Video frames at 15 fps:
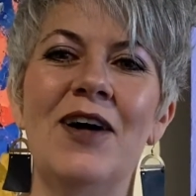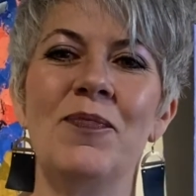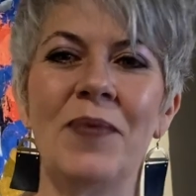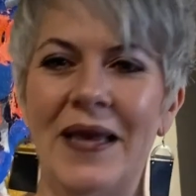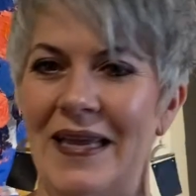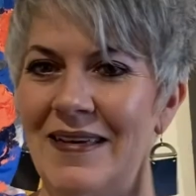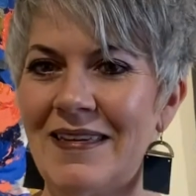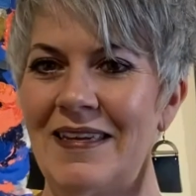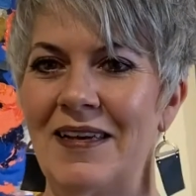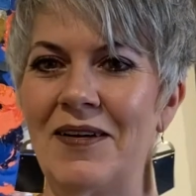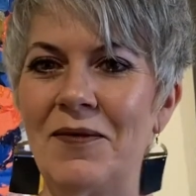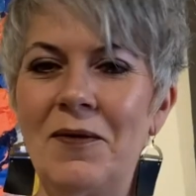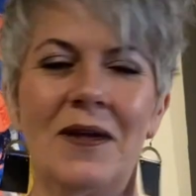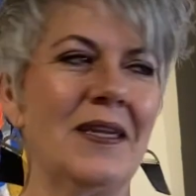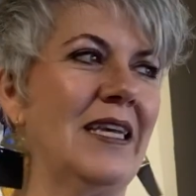
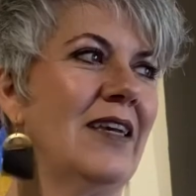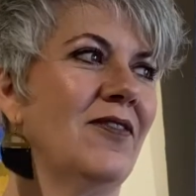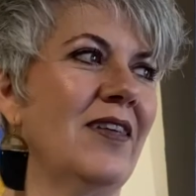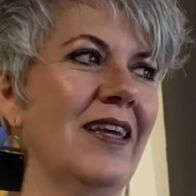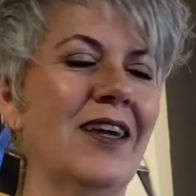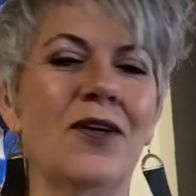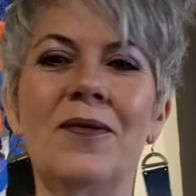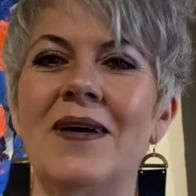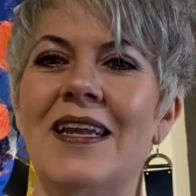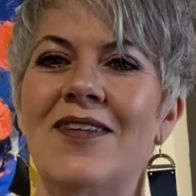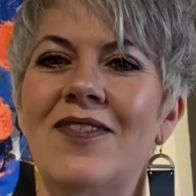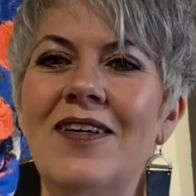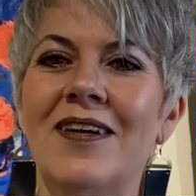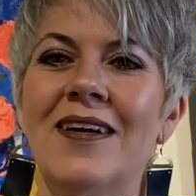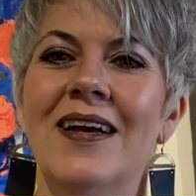painting one evening or
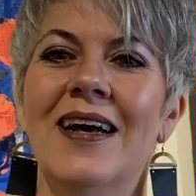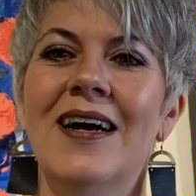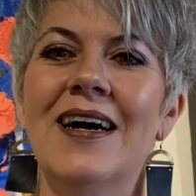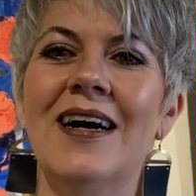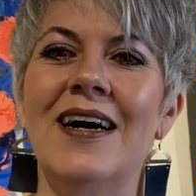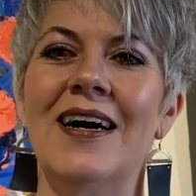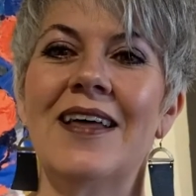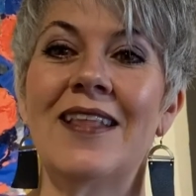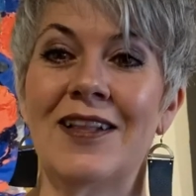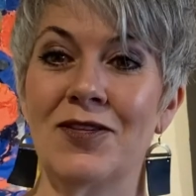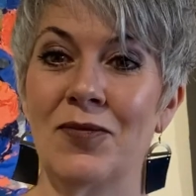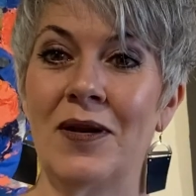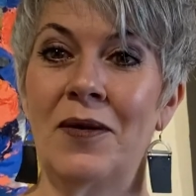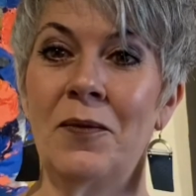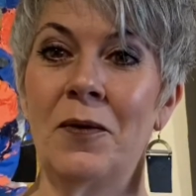whatever, that's
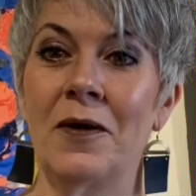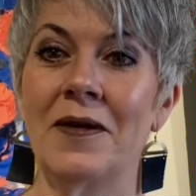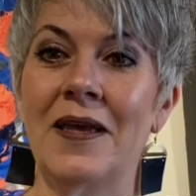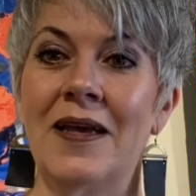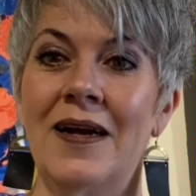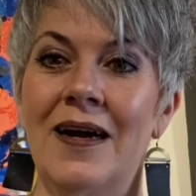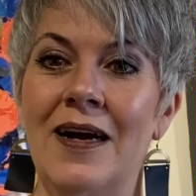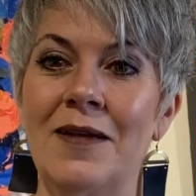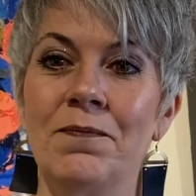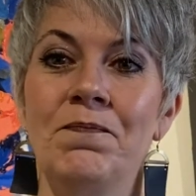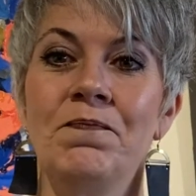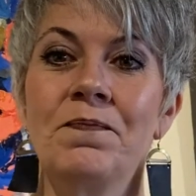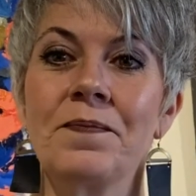what I'm working on.